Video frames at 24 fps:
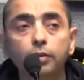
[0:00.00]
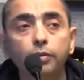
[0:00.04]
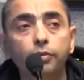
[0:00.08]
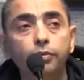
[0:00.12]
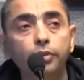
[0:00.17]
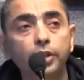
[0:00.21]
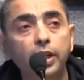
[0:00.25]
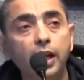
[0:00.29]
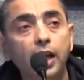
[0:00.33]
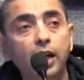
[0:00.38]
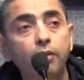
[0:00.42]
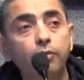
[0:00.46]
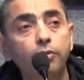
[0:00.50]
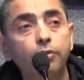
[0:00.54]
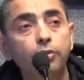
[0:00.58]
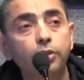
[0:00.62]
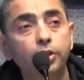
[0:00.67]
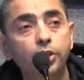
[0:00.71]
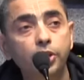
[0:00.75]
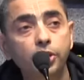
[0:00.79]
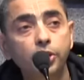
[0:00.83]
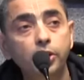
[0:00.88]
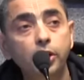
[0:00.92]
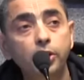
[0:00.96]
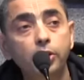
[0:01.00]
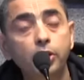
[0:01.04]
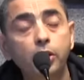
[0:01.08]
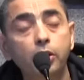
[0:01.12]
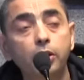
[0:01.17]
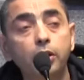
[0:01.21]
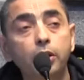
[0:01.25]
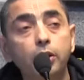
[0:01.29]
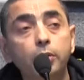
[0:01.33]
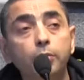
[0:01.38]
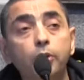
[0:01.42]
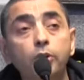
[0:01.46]
we have Krishna
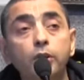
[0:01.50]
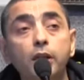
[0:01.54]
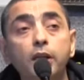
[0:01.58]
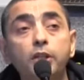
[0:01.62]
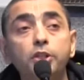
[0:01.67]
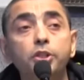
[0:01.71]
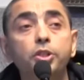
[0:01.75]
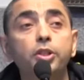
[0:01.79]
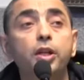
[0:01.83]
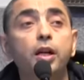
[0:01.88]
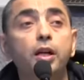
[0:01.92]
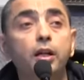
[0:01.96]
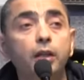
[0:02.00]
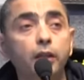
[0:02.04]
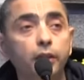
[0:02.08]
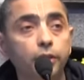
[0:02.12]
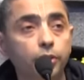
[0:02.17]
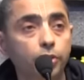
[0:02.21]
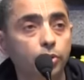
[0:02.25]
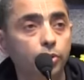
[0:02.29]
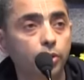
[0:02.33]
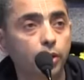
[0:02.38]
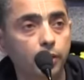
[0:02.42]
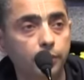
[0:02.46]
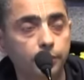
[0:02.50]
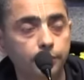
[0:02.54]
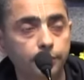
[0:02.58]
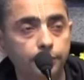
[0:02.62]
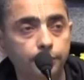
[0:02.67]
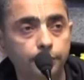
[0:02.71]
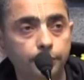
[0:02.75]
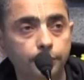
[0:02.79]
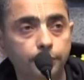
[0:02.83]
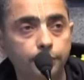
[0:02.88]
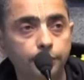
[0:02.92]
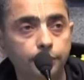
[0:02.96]
talking about Ashtanga Yoga.
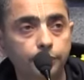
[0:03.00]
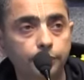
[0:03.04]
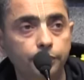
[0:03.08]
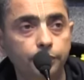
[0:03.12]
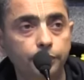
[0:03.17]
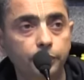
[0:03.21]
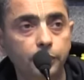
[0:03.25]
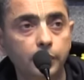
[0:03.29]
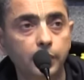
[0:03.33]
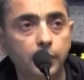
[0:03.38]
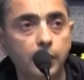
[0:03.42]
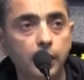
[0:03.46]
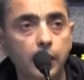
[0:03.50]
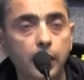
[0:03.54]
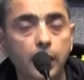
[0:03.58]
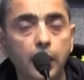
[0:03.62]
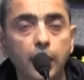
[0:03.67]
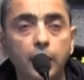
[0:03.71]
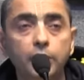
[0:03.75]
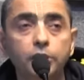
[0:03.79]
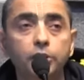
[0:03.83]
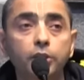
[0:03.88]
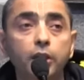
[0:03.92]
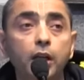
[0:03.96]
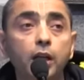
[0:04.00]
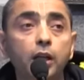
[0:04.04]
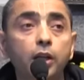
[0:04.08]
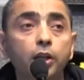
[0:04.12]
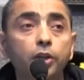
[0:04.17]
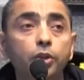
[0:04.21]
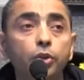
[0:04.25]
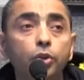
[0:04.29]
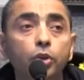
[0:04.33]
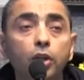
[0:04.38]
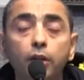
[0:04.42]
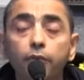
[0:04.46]

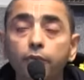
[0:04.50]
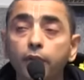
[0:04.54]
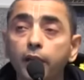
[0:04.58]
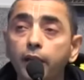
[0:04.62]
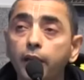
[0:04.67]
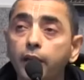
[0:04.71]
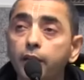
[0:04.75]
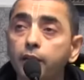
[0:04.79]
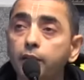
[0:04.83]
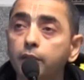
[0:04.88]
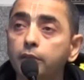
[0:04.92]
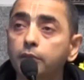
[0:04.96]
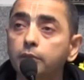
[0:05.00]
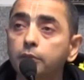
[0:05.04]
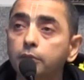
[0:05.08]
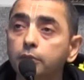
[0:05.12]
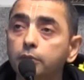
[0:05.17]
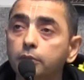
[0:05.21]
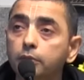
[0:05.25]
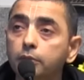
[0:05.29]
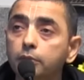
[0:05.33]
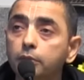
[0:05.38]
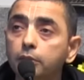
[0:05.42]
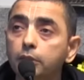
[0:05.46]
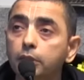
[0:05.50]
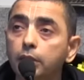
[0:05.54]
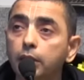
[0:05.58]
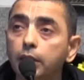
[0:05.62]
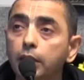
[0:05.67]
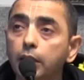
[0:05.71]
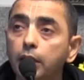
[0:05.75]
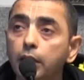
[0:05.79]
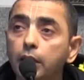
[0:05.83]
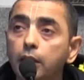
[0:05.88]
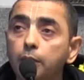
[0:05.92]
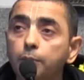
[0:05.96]
Ashtanga Yoga where
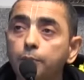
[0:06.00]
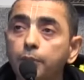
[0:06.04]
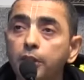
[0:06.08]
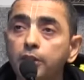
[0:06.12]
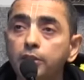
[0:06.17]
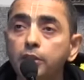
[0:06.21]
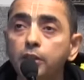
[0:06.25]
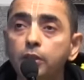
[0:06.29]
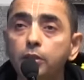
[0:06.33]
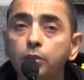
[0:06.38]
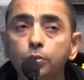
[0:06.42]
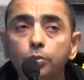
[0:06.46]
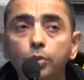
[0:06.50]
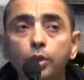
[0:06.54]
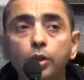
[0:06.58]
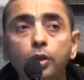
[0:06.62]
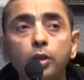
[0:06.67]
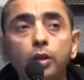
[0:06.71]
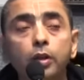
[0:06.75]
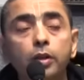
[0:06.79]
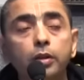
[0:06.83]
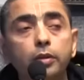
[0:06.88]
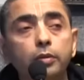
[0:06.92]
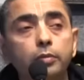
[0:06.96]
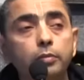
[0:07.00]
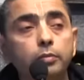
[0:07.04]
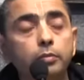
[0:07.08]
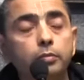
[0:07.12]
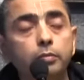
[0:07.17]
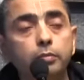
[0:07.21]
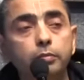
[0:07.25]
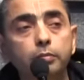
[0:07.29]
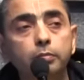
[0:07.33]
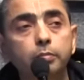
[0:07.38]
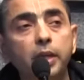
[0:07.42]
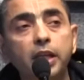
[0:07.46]
in present world
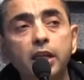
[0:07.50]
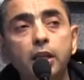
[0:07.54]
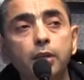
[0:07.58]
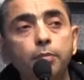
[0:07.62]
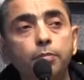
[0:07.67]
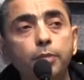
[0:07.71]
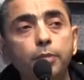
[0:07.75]
many